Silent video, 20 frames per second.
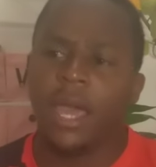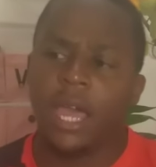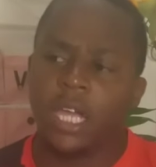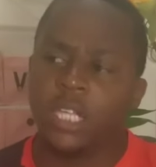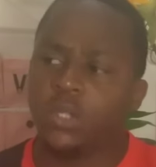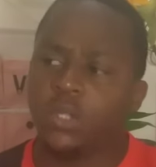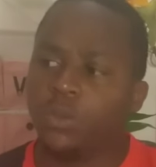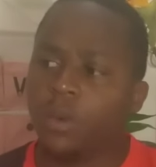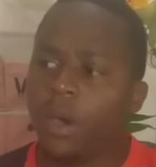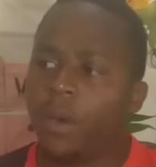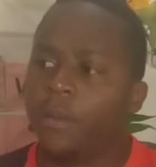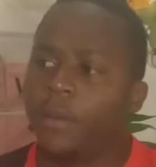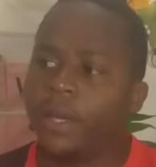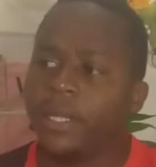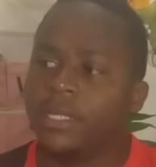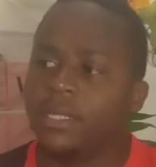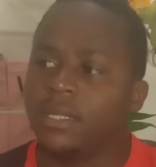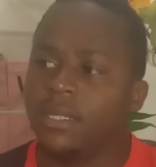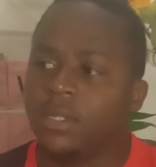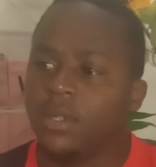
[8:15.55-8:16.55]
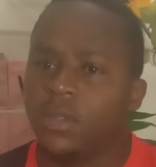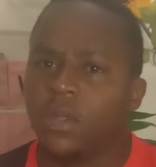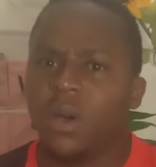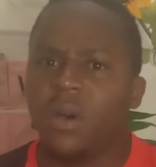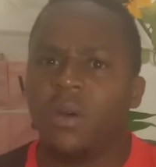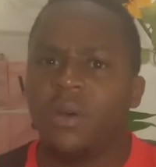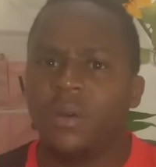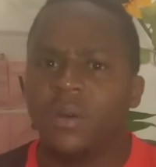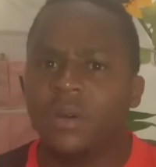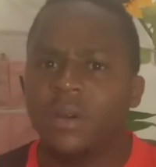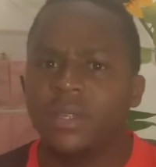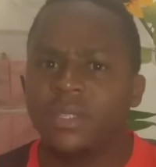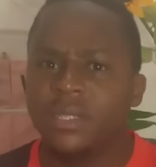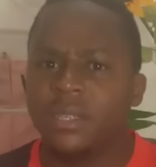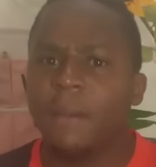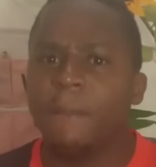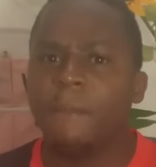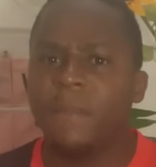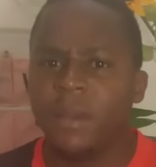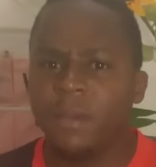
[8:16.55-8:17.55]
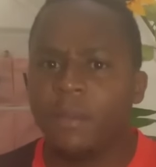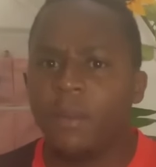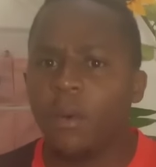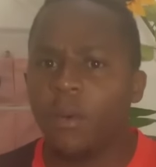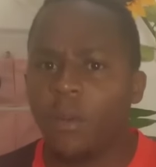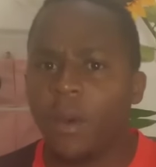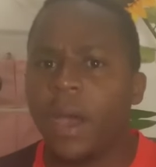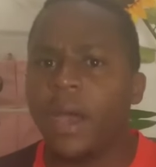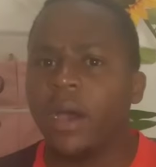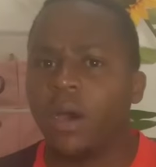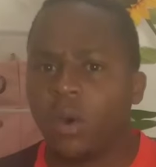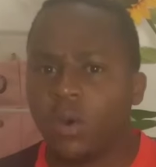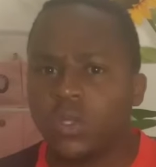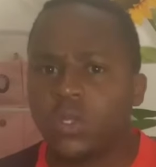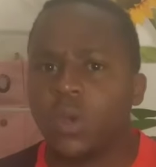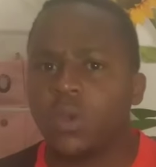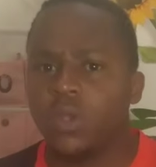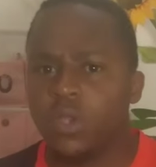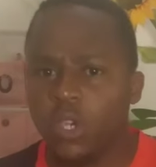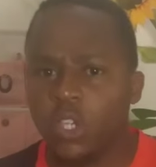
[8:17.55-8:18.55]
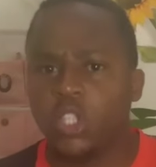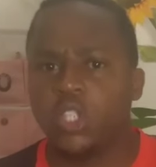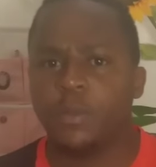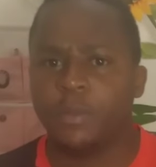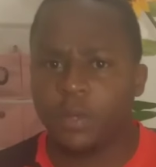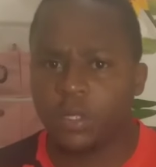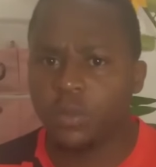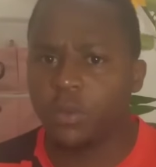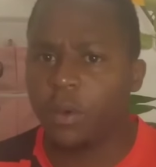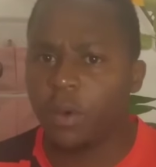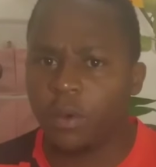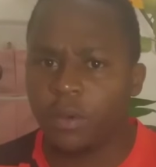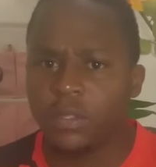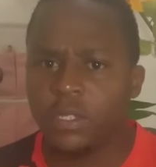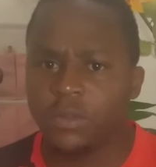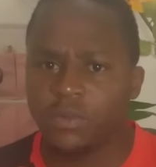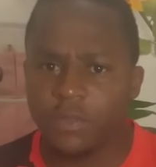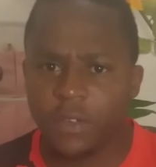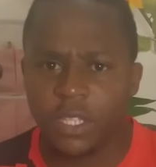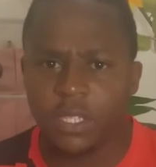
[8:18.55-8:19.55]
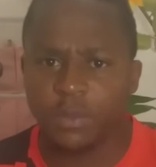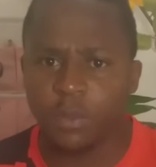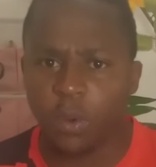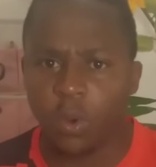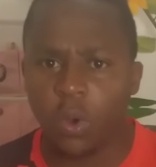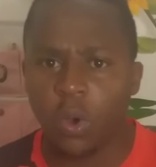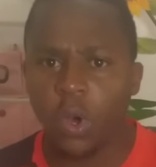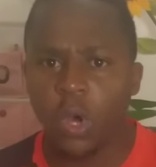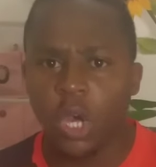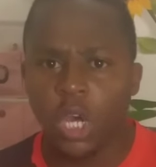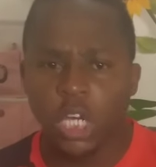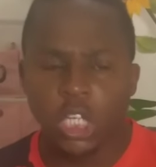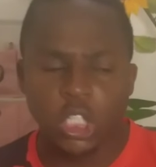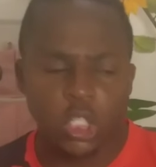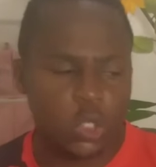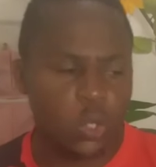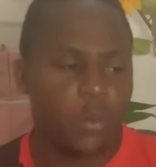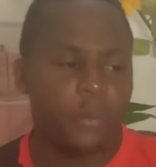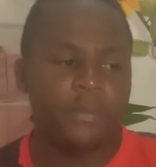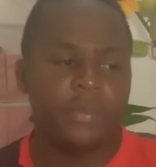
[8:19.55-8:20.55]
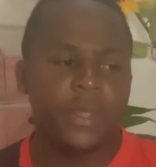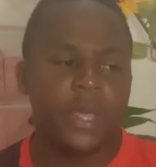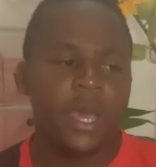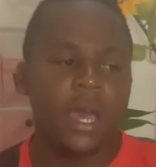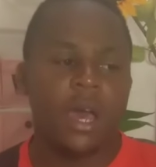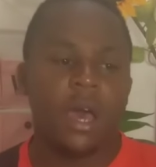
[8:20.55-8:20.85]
as well as, you know, some people who are also on YouTube as well as Facebook. So